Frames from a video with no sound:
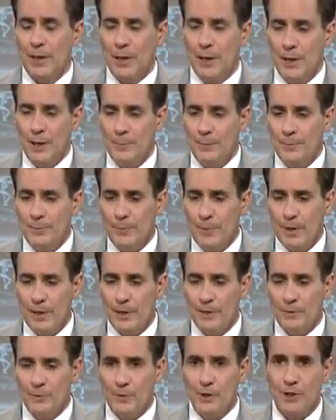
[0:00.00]
and
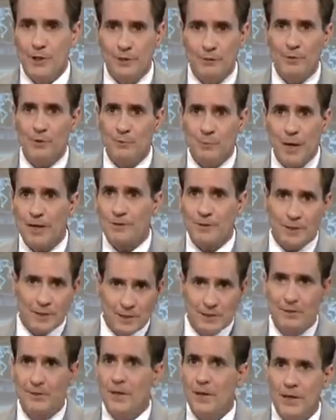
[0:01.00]
we're going to respect
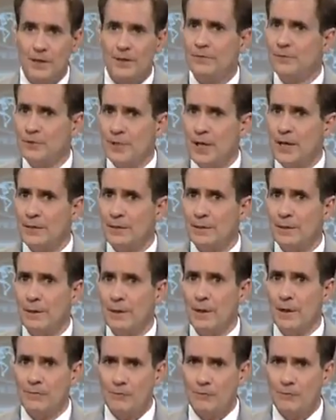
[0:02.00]
that he's the head of state.